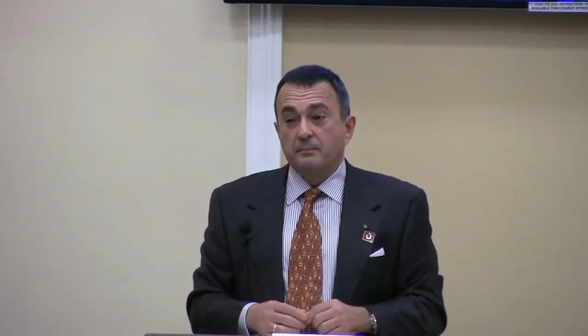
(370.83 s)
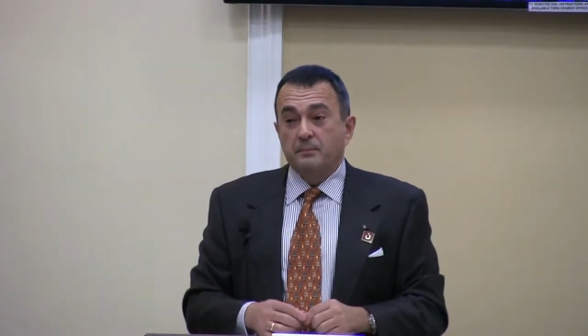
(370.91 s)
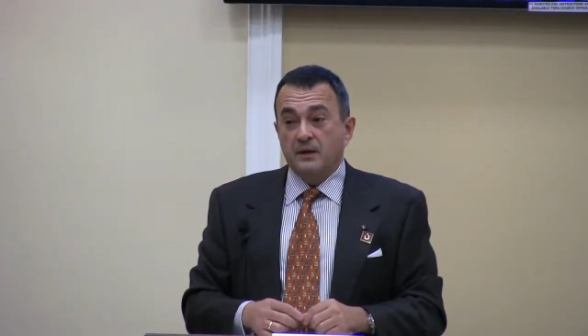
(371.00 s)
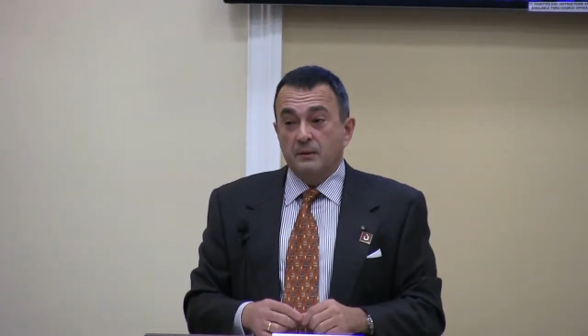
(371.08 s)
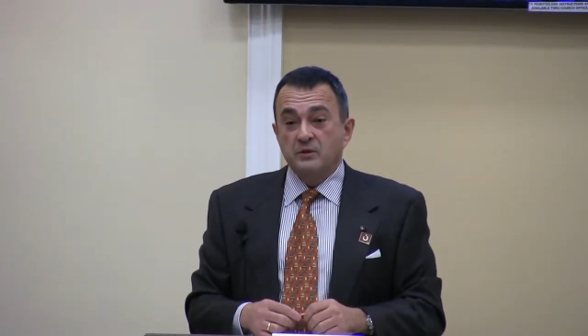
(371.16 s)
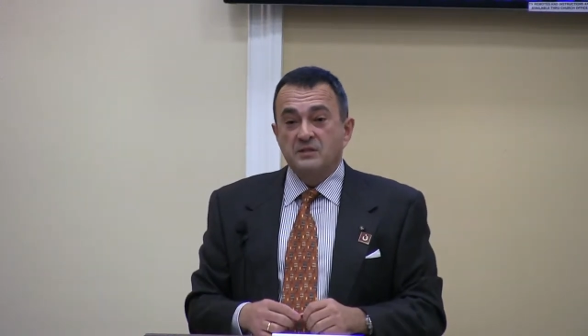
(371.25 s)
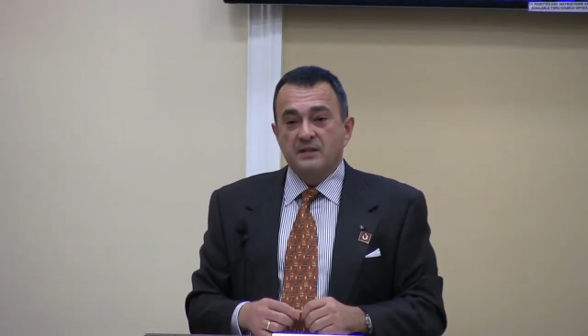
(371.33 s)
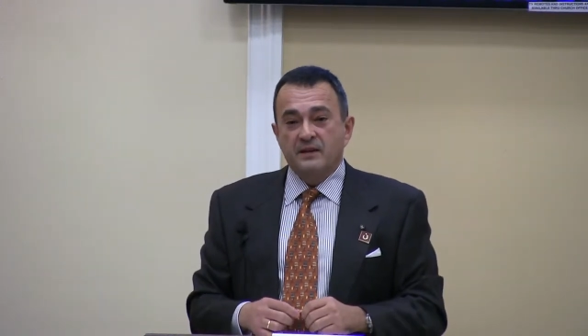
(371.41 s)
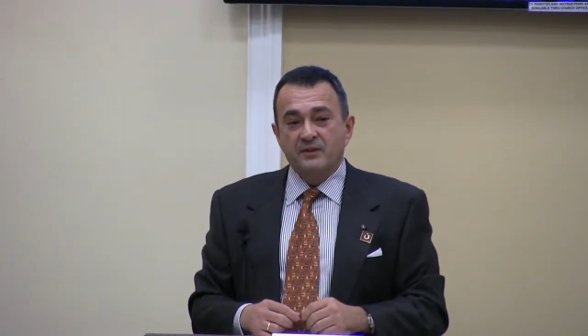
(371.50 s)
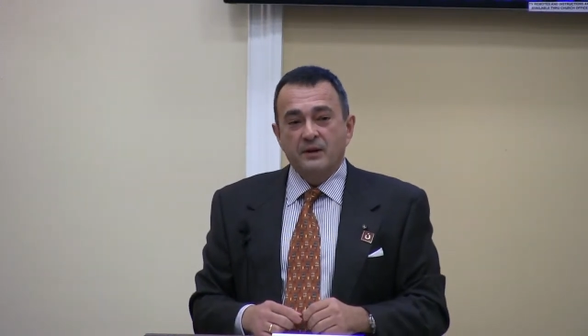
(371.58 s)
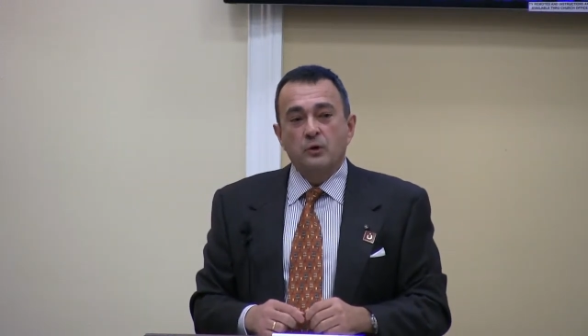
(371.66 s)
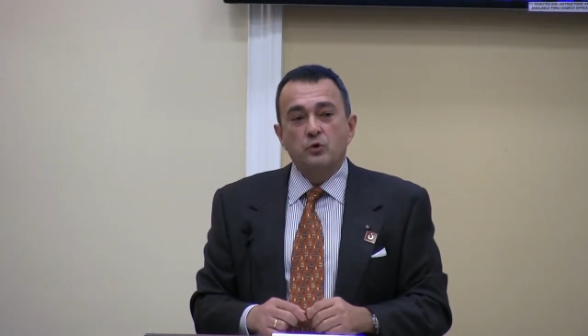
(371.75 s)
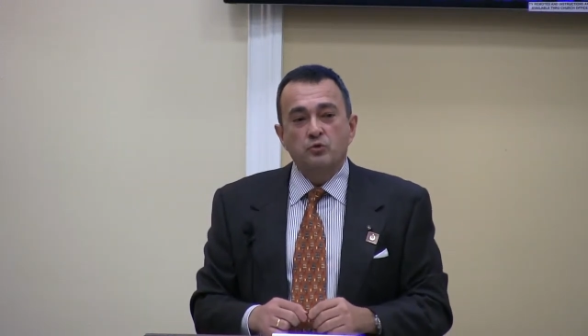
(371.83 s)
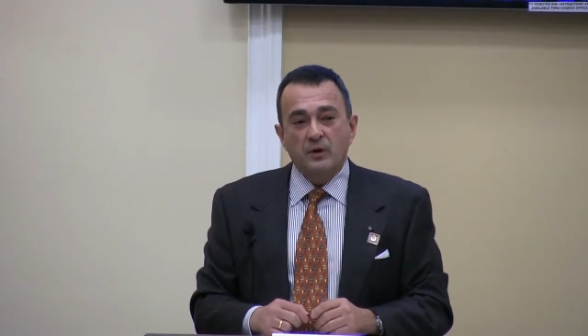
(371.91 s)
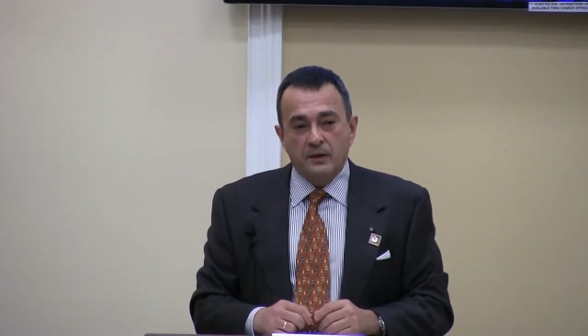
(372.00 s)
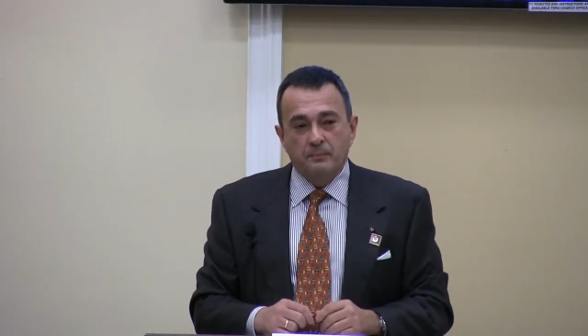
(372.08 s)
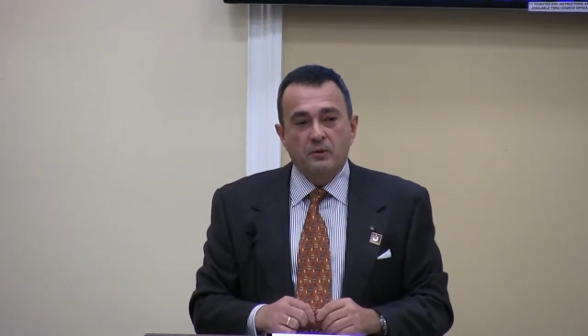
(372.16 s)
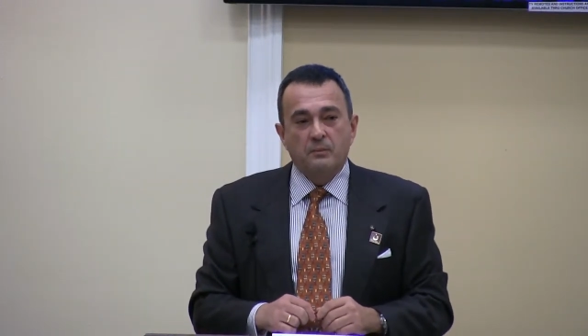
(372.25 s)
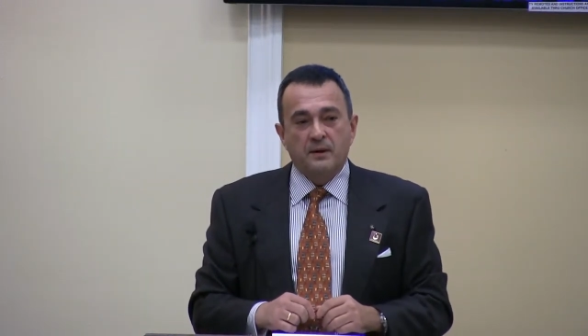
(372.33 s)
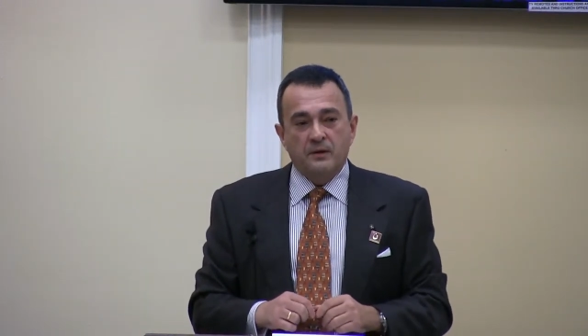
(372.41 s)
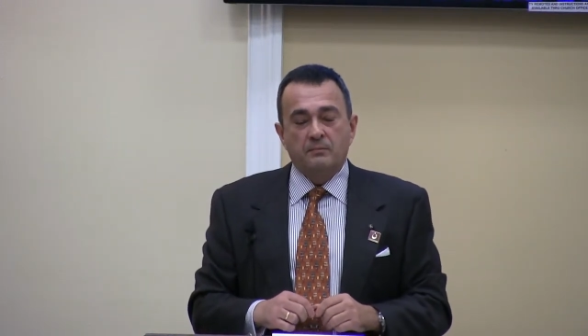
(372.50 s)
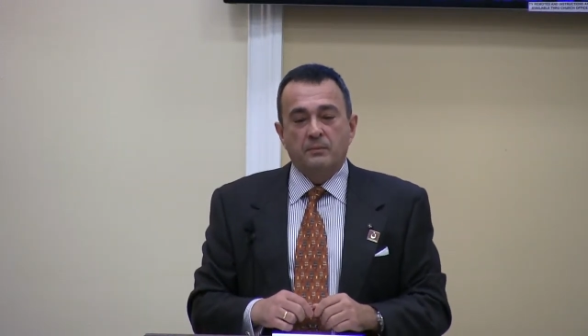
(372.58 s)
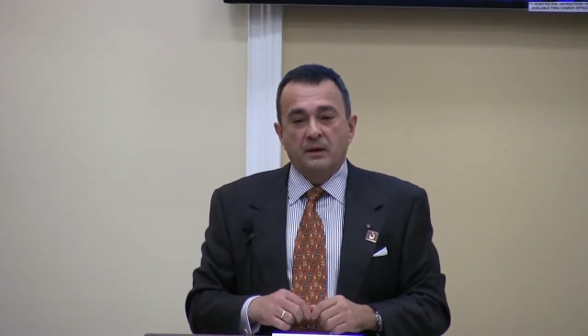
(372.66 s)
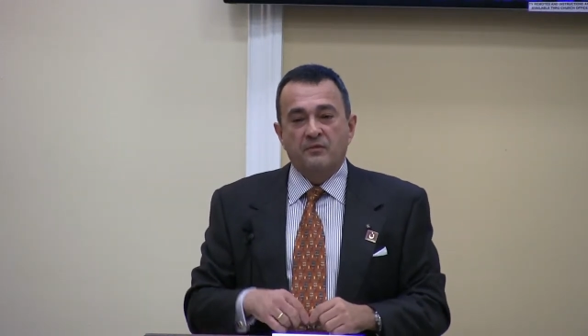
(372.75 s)
But he received an incredible
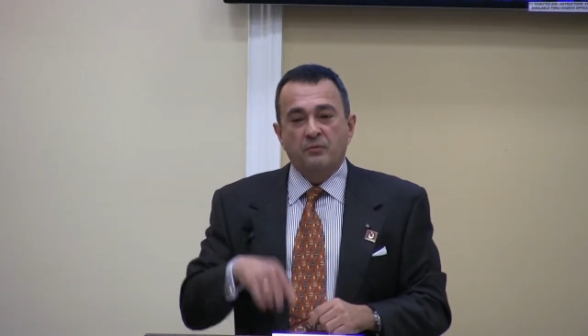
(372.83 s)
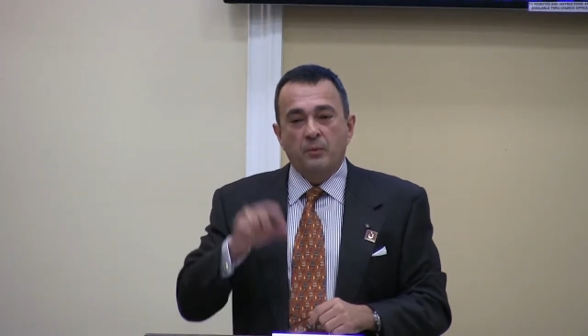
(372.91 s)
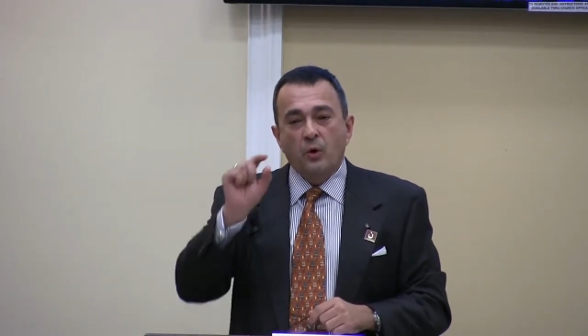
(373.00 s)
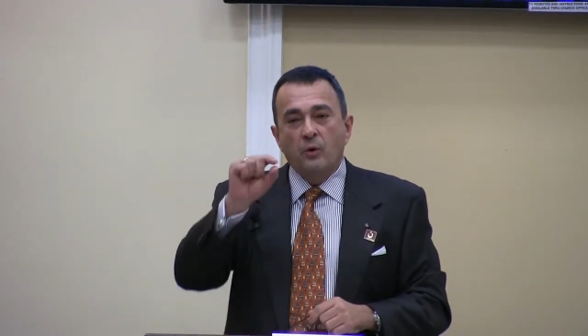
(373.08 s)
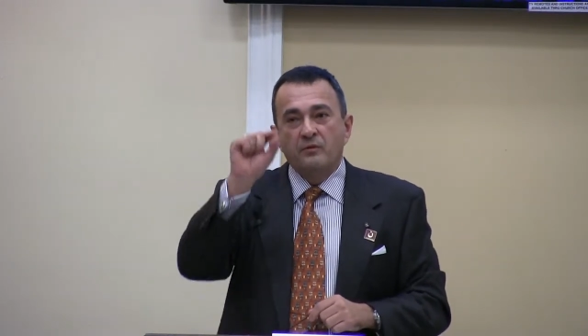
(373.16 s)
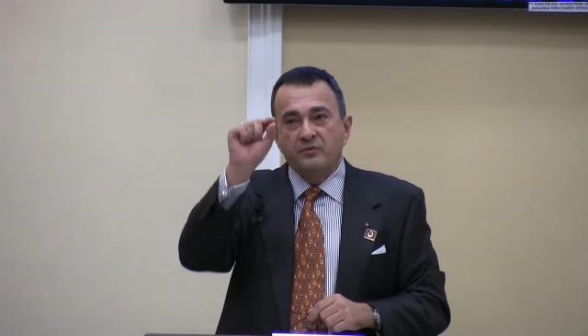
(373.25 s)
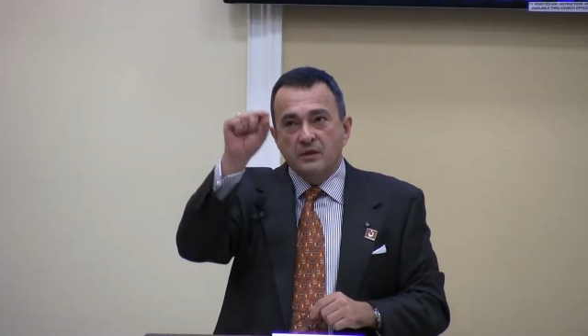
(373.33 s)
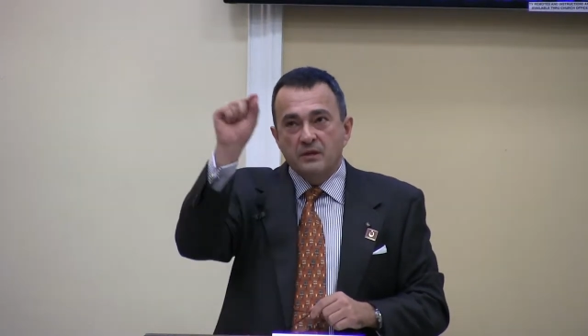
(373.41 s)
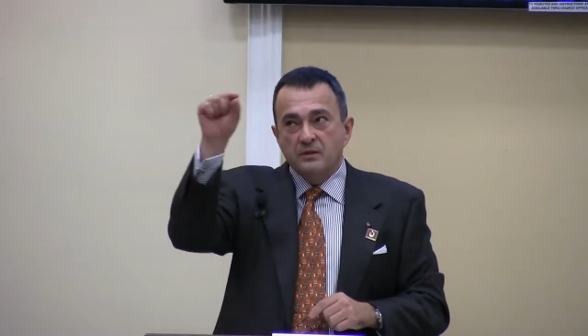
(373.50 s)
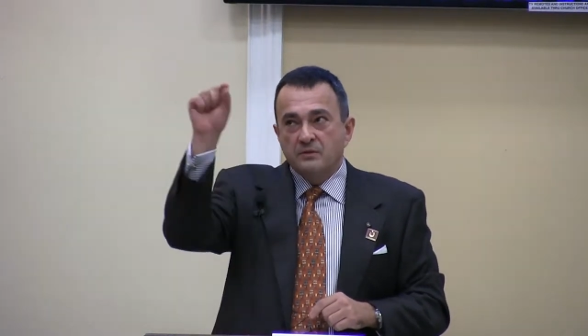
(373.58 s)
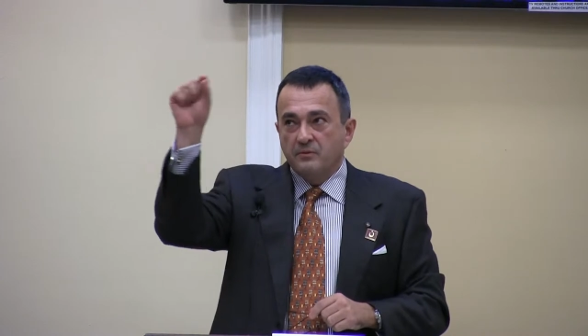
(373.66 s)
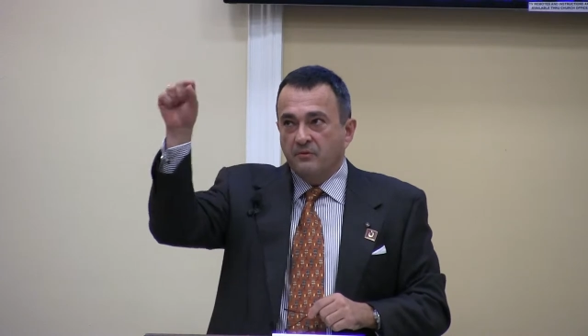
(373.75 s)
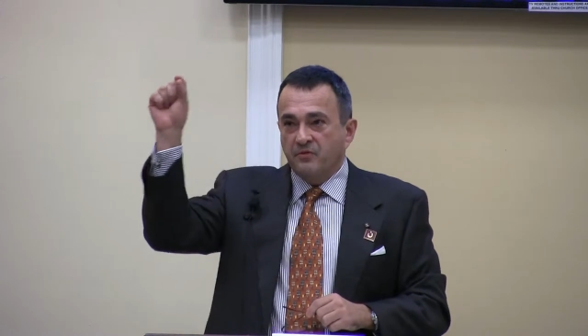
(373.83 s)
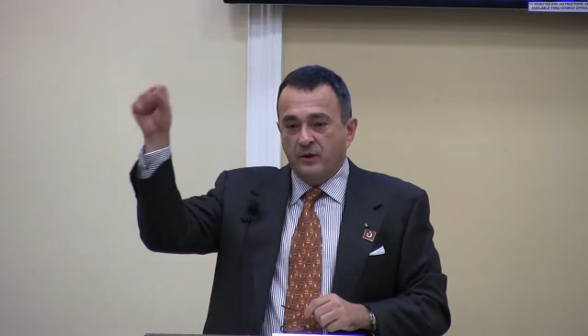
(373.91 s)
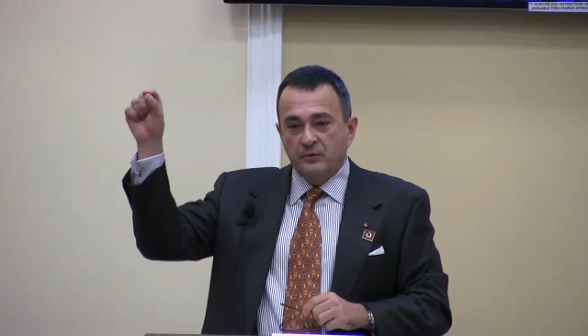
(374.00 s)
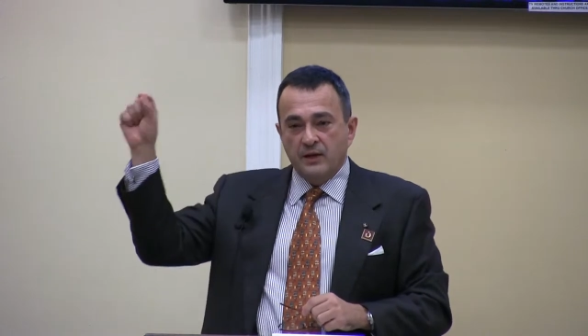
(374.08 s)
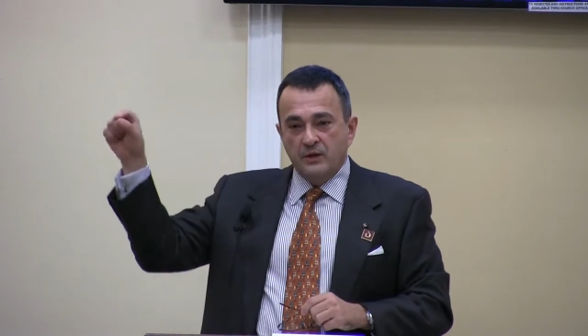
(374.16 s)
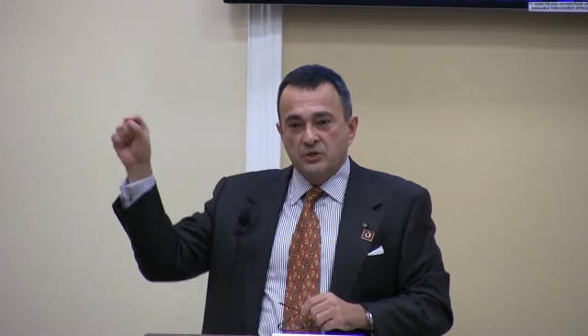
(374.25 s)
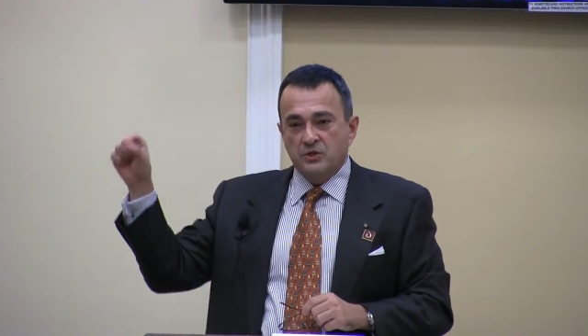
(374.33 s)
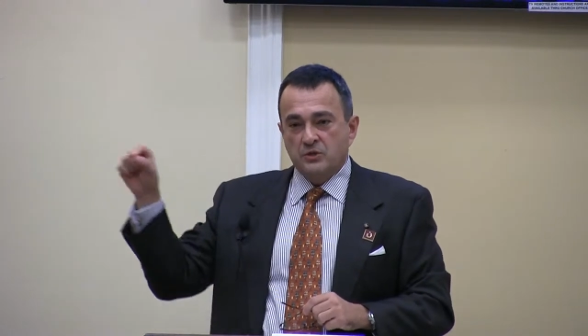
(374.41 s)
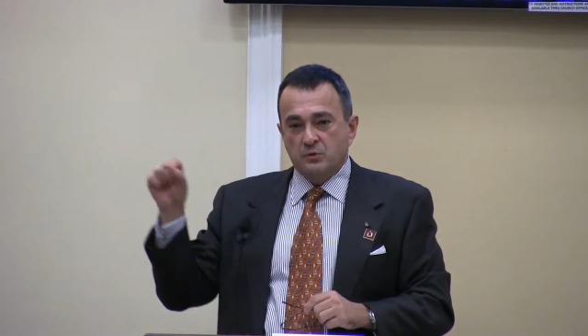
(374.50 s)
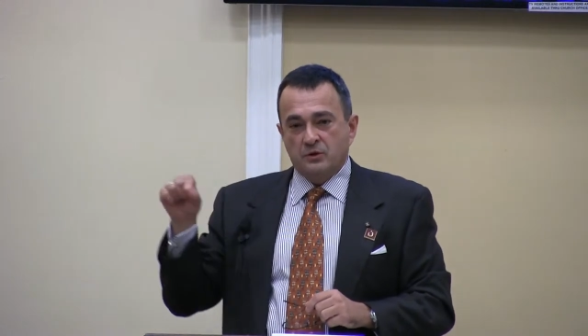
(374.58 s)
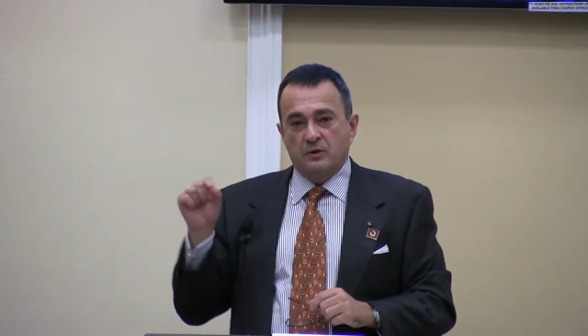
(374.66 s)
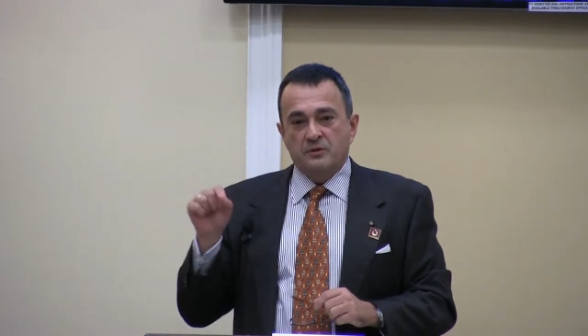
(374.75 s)
amount of money from all of these
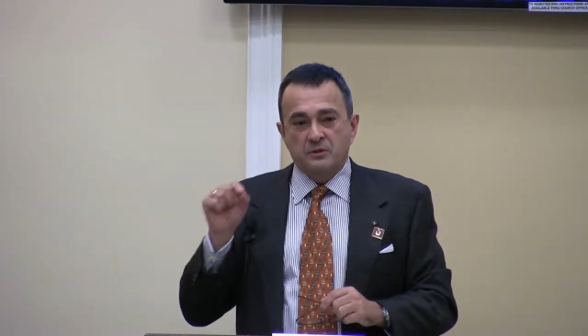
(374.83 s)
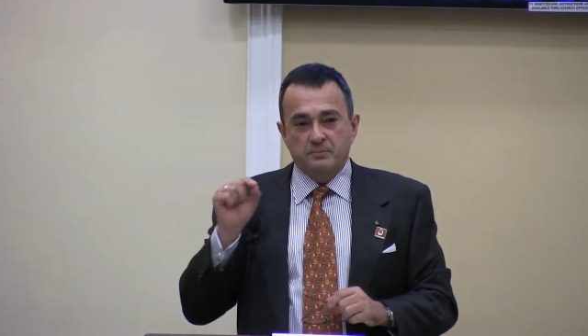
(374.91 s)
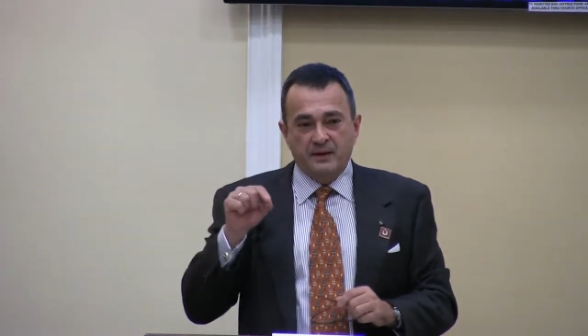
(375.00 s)
foundations with all these